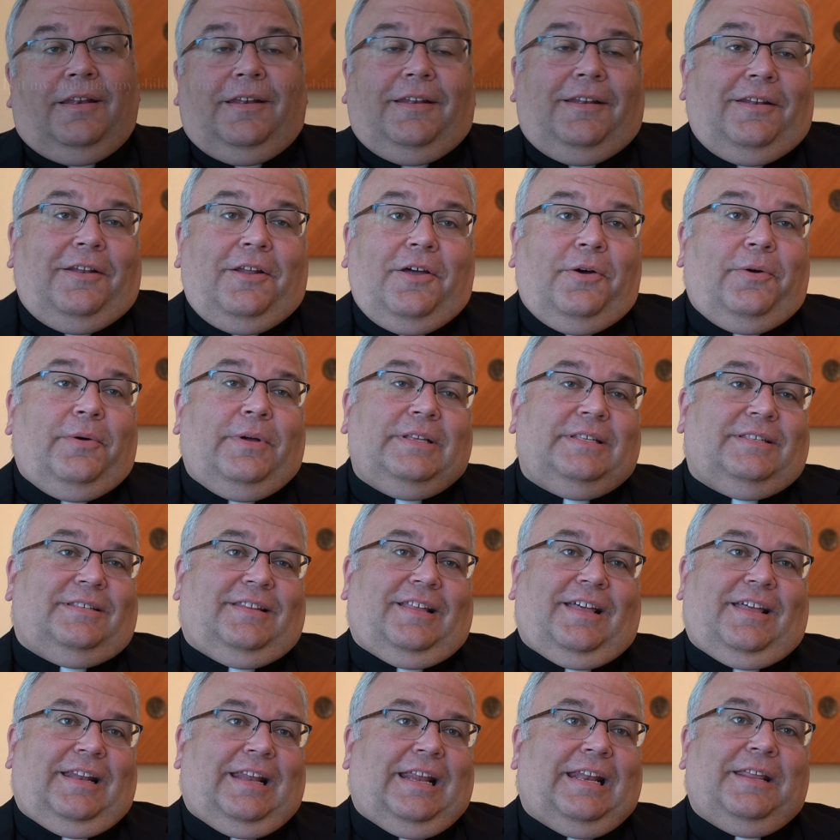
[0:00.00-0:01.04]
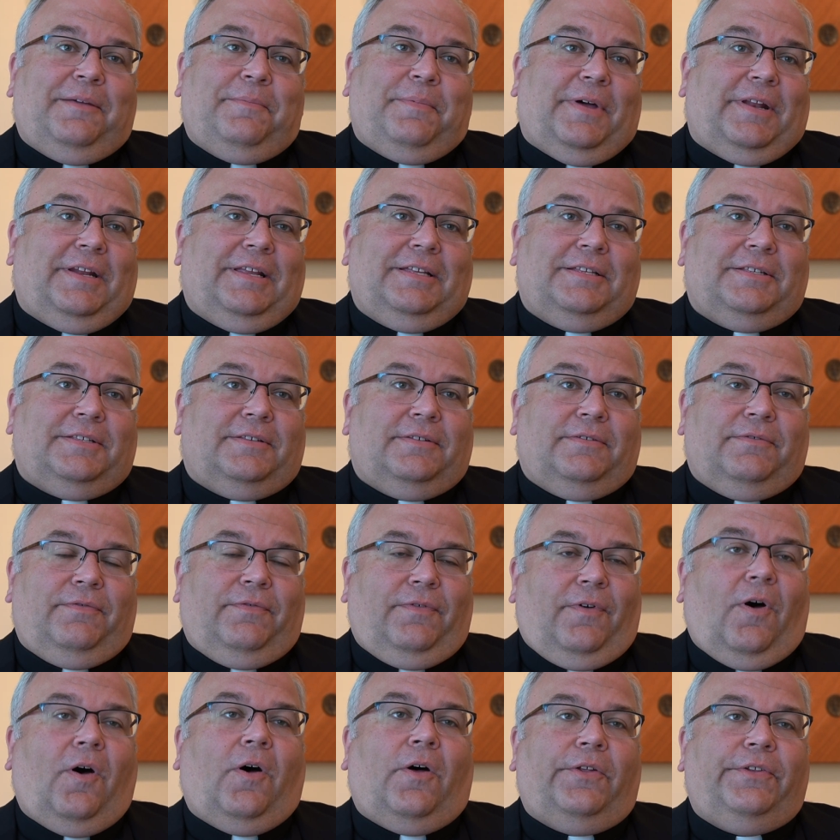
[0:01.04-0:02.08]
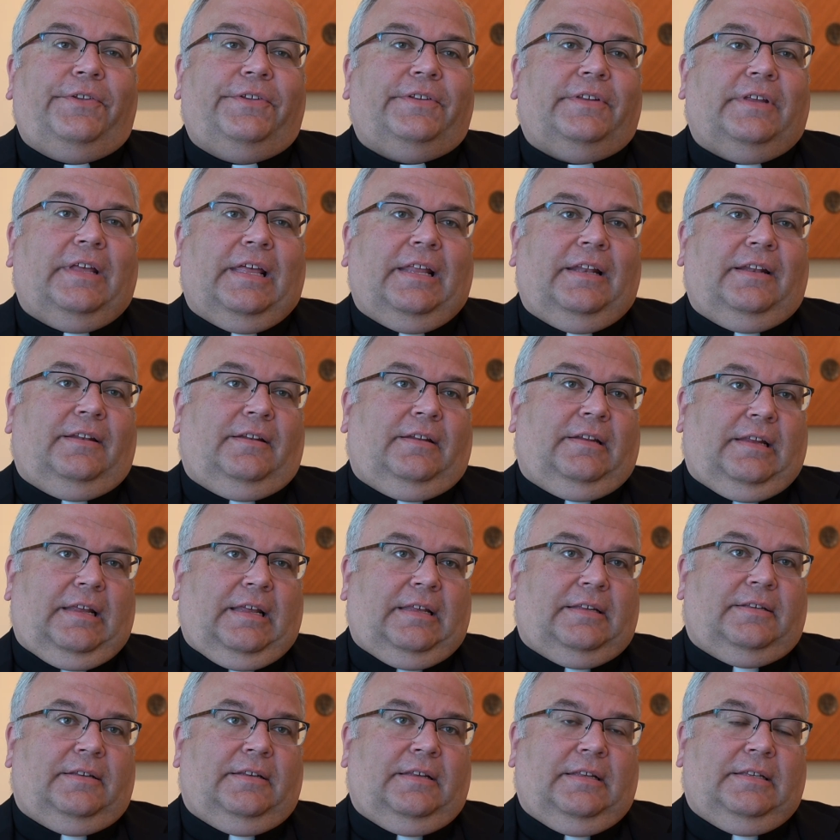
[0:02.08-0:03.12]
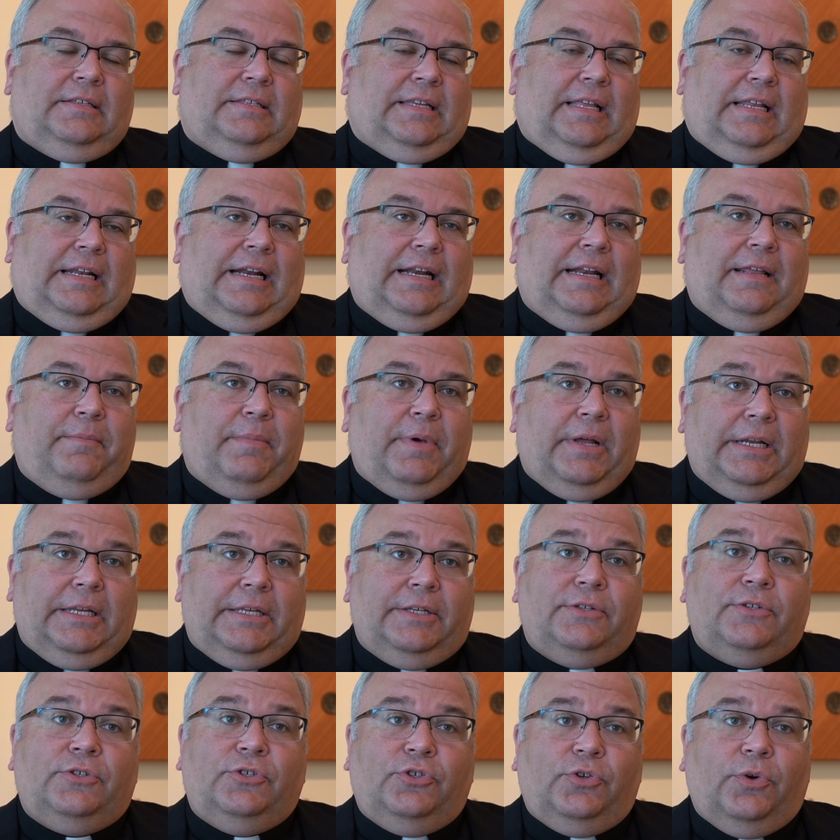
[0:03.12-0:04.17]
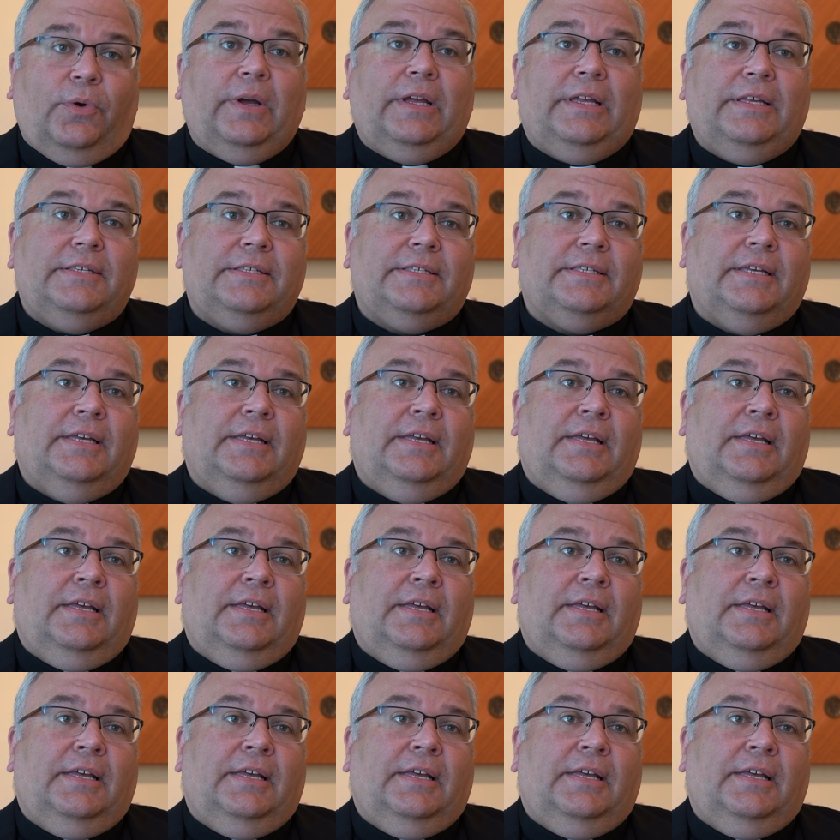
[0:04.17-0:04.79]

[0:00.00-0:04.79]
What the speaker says: No, it's not anybody's fault, and it's not anybody's choice.